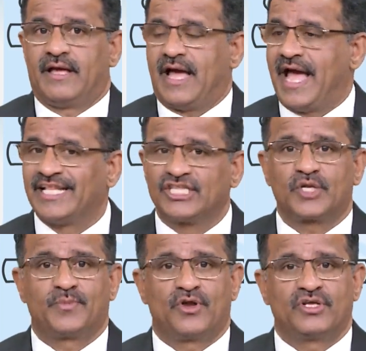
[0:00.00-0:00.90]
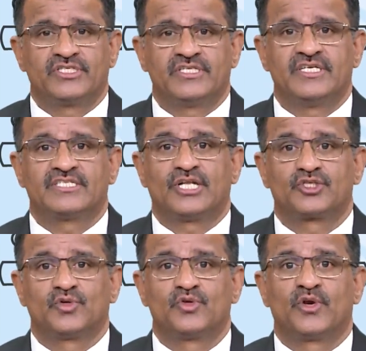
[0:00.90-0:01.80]
Anthropology is
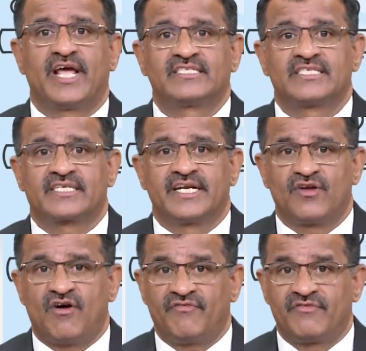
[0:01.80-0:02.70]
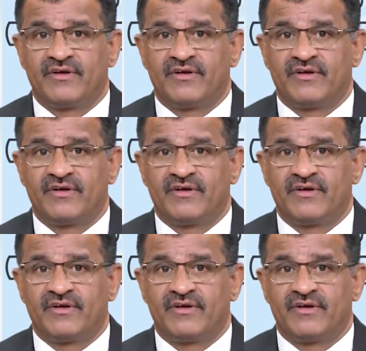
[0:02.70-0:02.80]
also known as the study of